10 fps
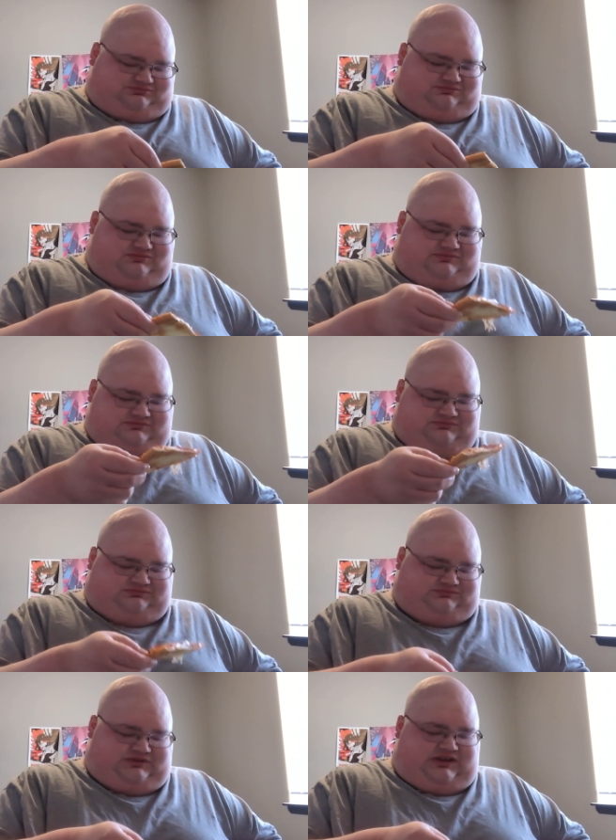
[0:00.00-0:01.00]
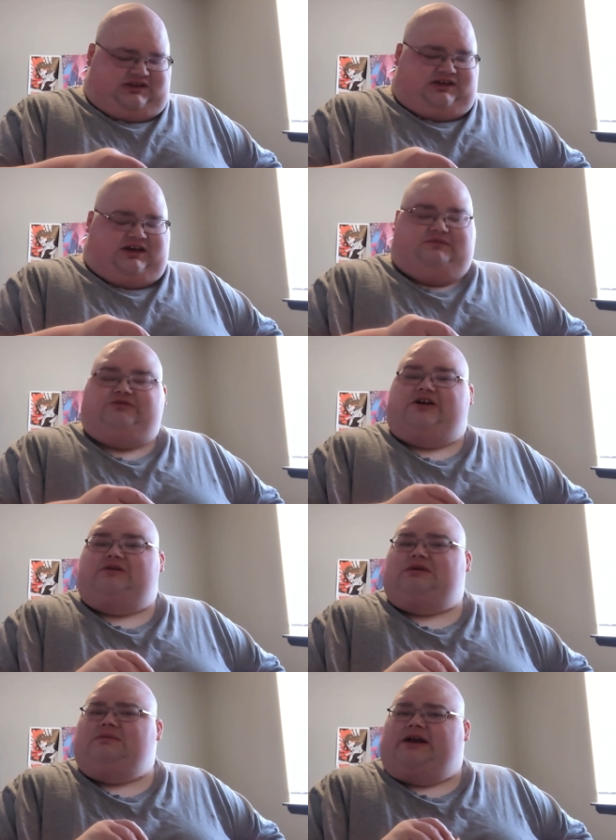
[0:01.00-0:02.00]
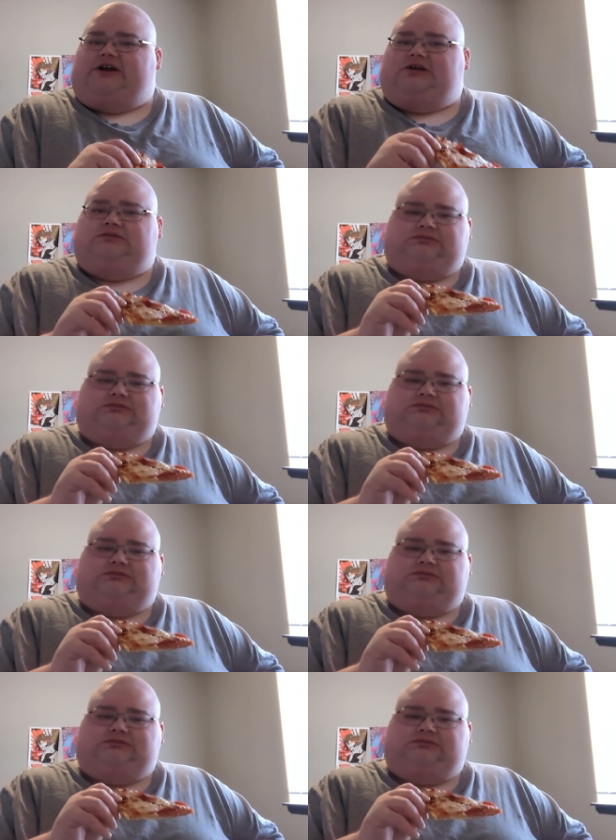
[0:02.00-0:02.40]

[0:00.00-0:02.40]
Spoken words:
I am trying to be better.